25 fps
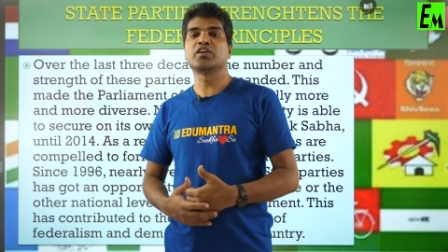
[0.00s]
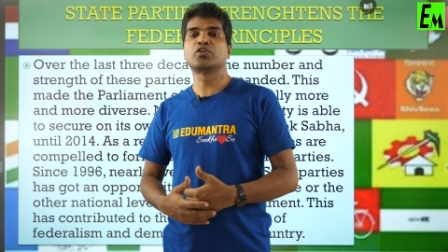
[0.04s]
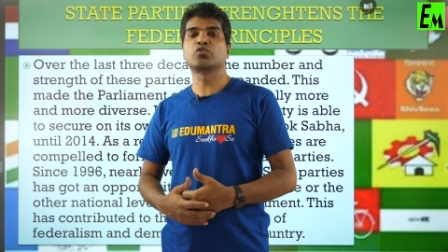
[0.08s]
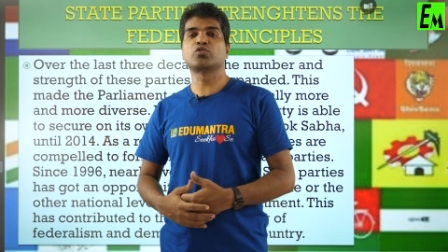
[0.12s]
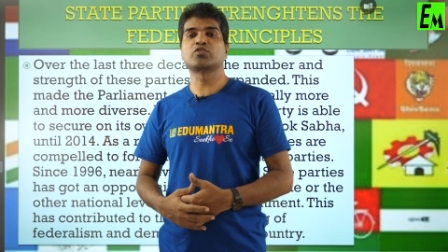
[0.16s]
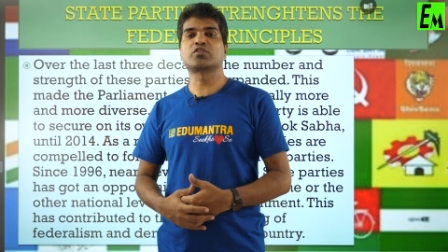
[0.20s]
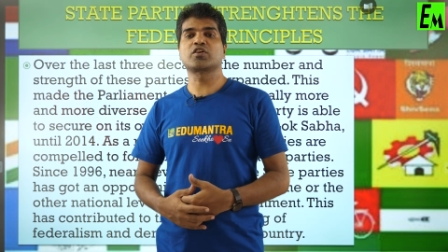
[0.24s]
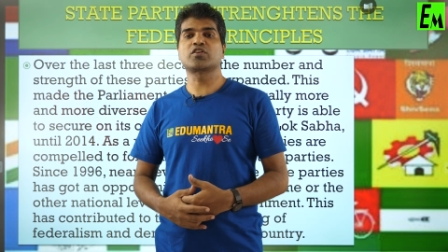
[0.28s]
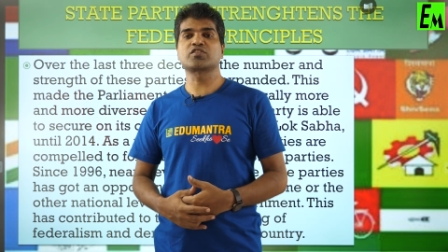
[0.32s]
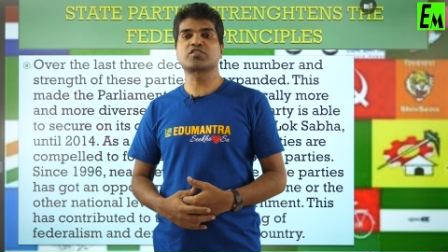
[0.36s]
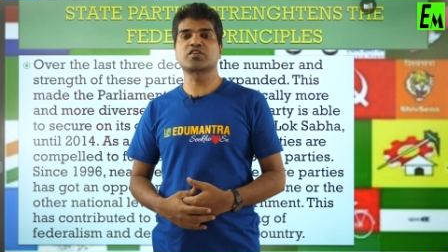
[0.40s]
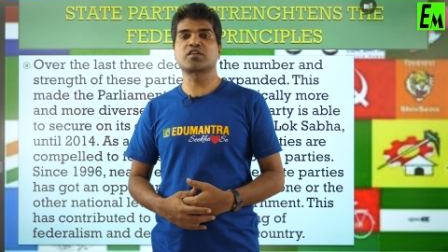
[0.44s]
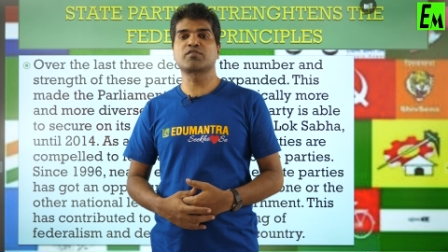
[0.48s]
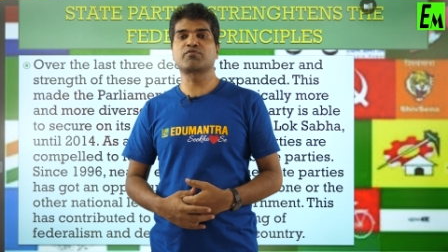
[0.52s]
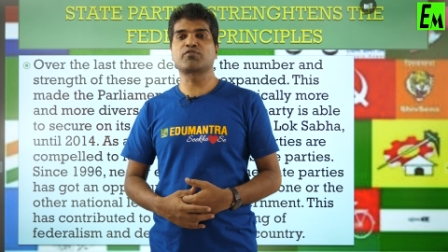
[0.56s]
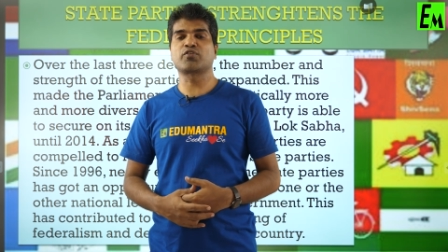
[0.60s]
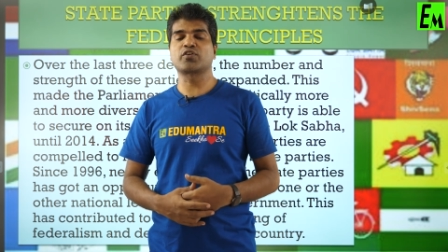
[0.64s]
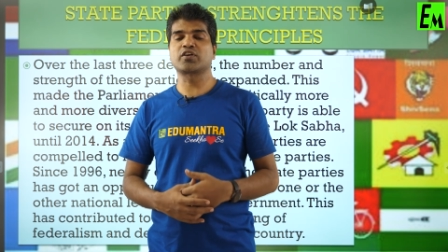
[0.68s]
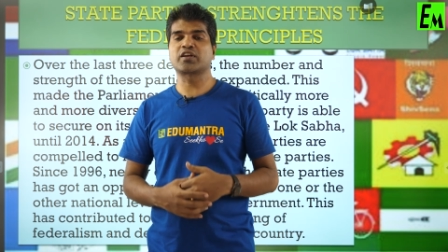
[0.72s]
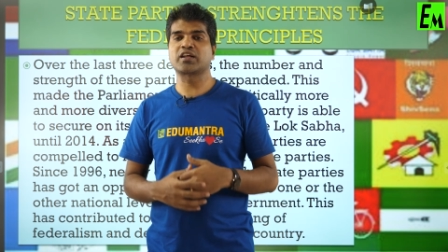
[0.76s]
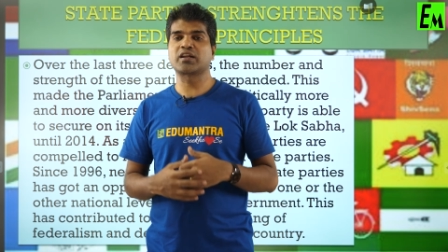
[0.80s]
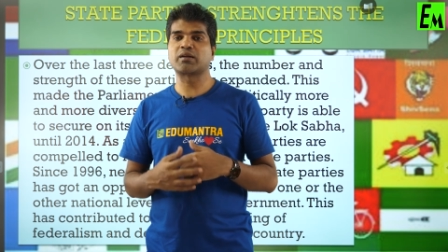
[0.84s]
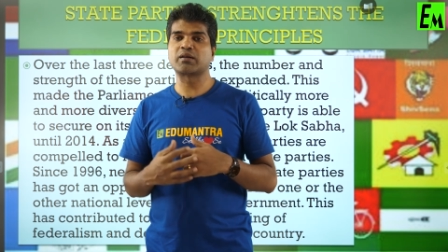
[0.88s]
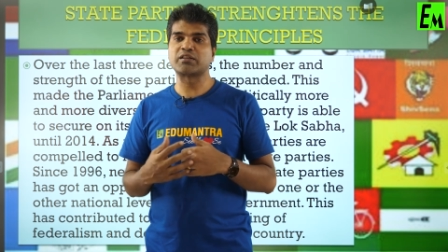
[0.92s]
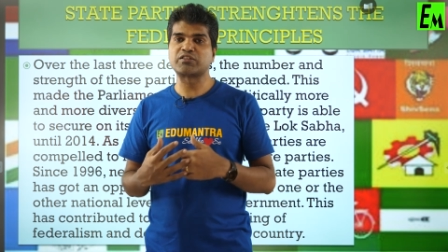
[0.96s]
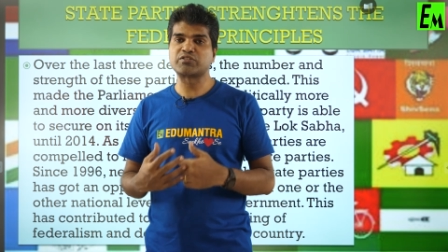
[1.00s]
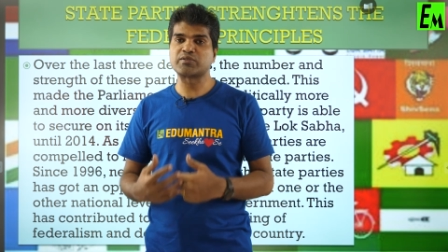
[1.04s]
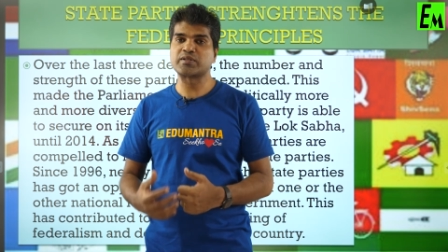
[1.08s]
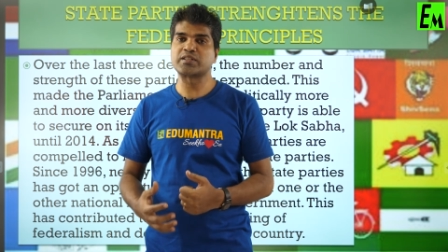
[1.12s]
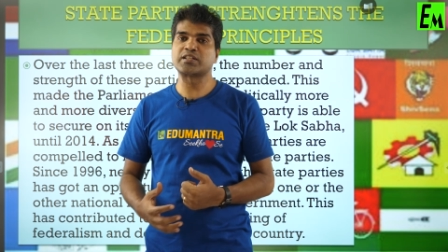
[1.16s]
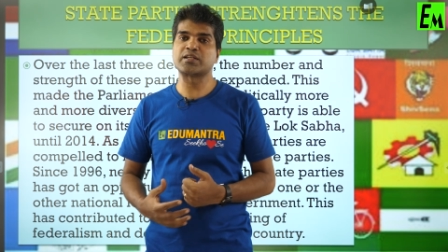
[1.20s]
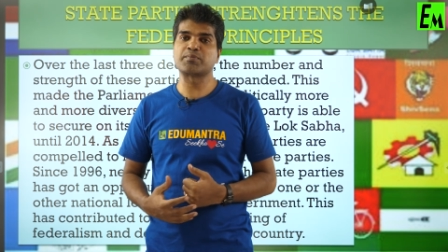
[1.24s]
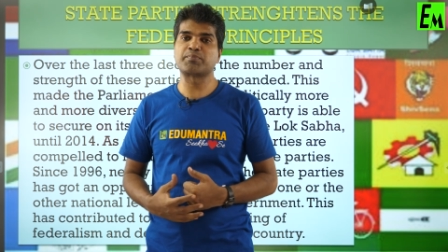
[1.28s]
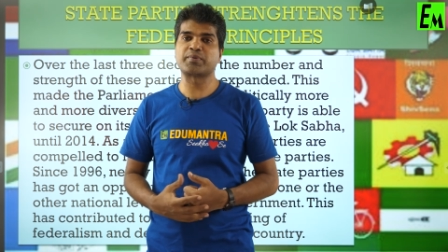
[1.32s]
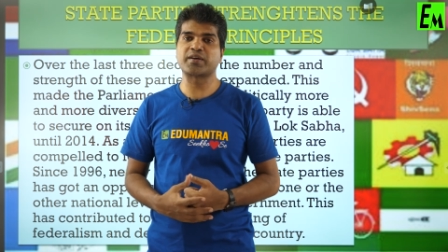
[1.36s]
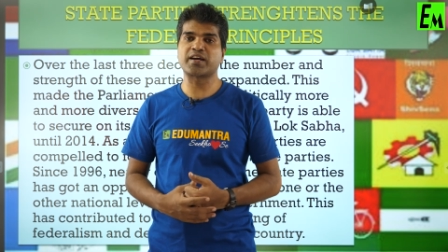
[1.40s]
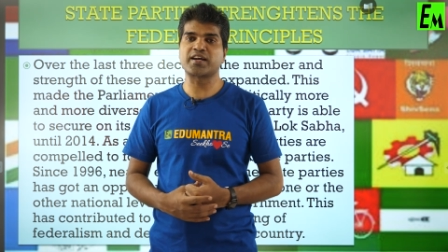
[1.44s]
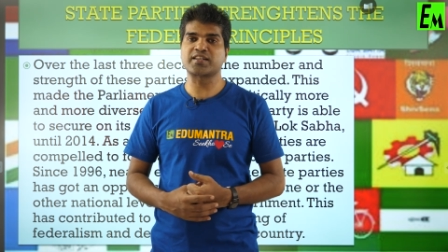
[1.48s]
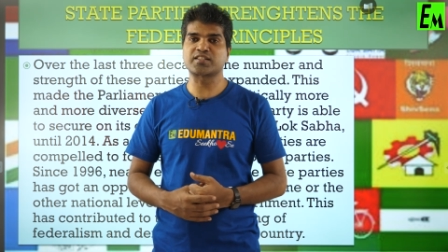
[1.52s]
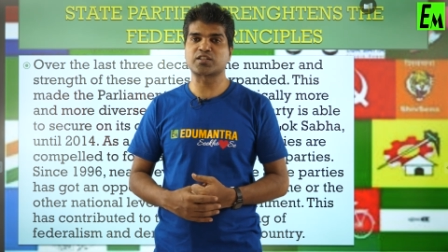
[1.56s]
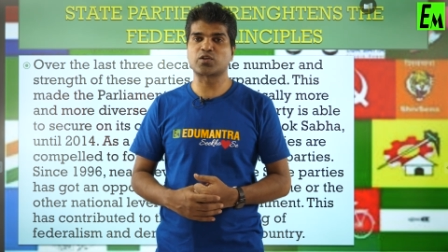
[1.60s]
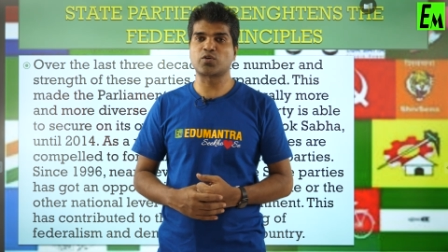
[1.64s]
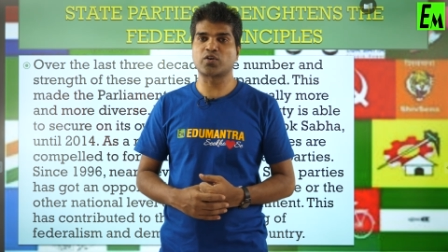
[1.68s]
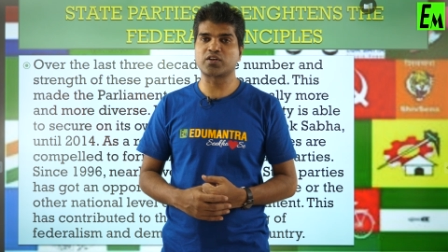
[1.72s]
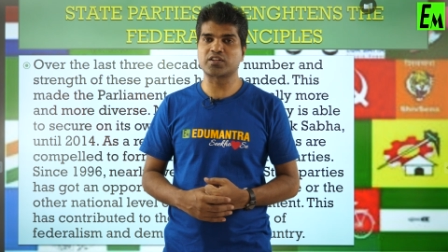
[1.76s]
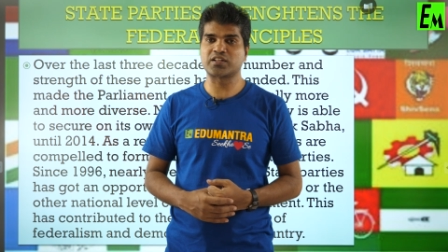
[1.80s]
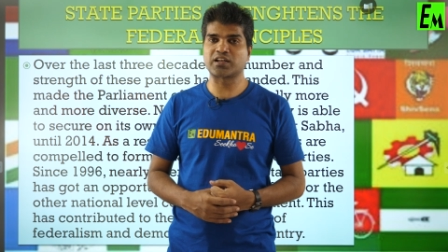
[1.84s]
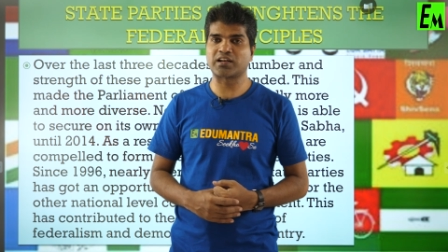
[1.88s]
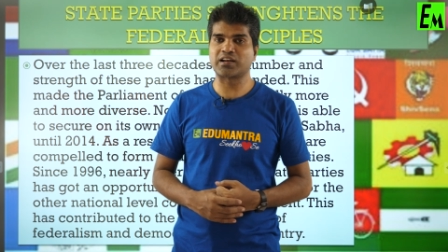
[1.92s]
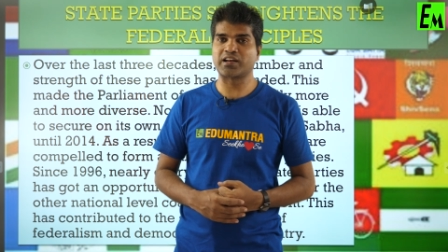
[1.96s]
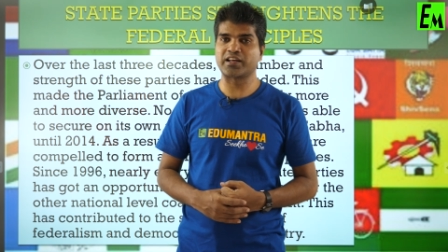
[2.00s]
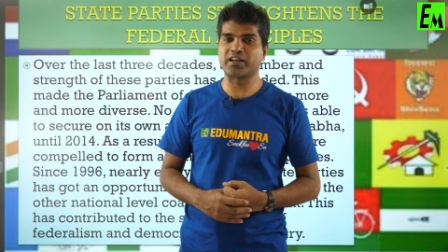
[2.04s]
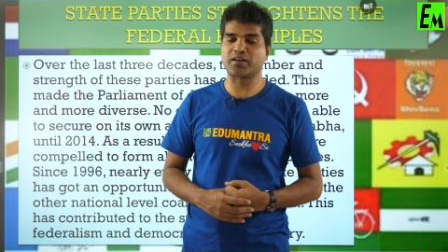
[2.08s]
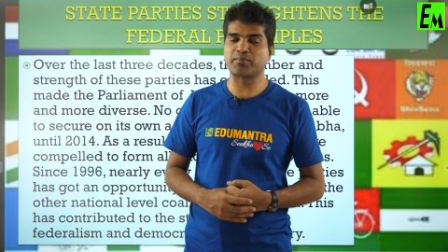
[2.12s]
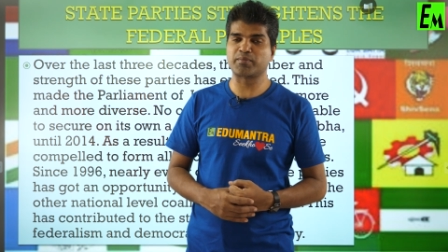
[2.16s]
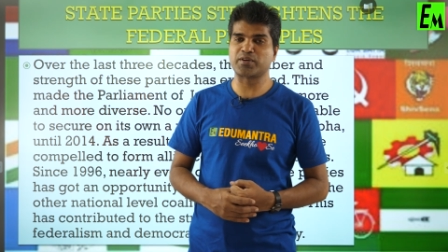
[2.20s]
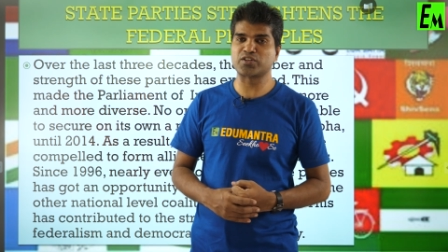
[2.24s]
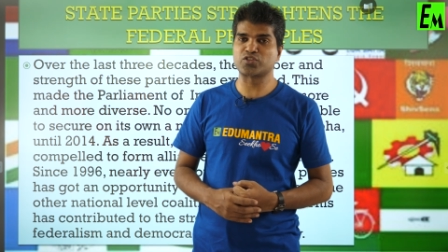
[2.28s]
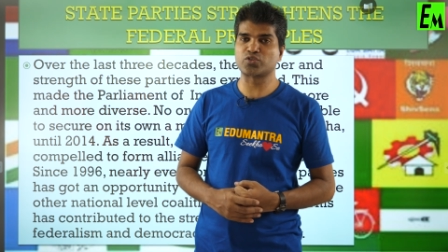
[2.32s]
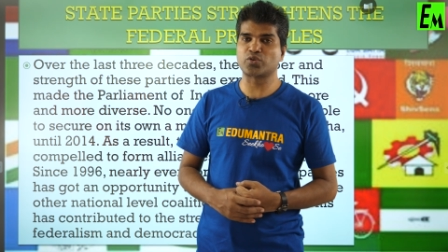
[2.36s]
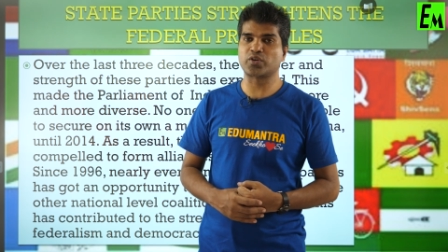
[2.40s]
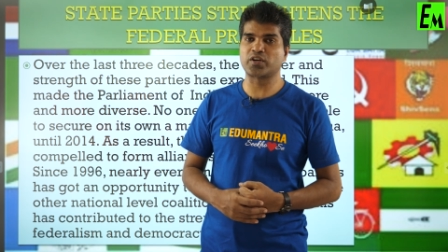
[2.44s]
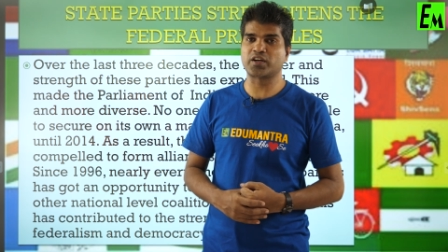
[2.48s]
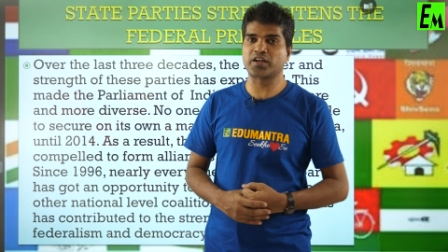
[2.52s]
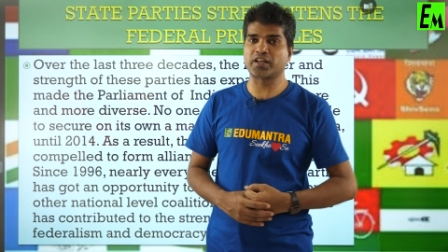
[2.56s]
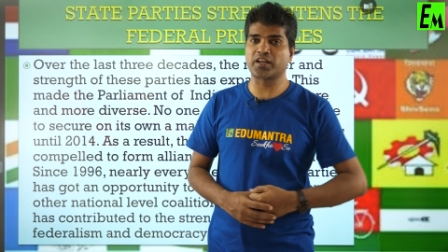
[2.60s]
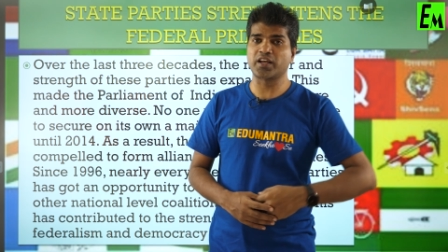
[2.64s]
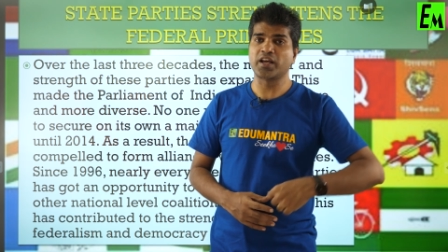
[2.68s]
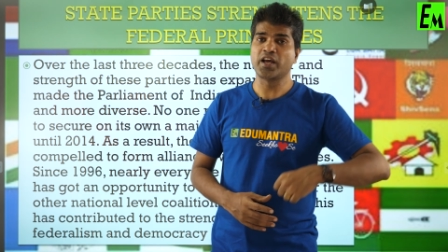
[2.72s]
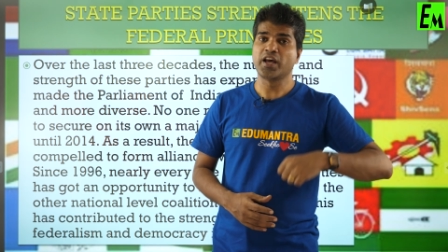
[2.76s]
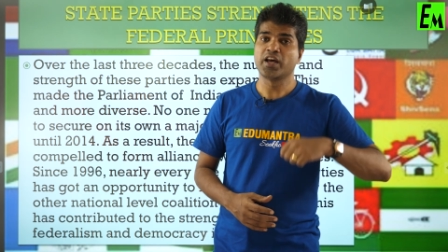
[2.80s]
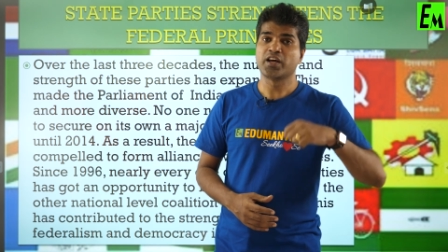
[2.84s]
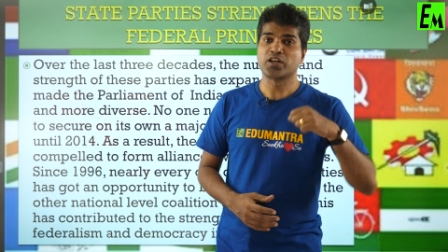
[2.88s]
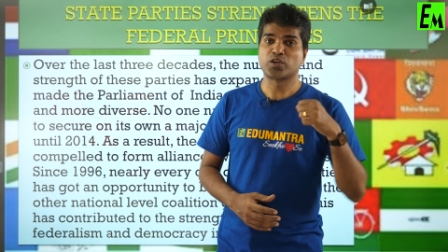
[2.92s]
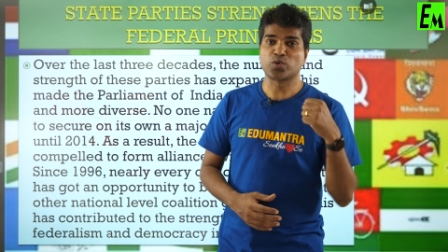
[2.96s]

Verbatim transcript: 2014 BJP has got the clear majority.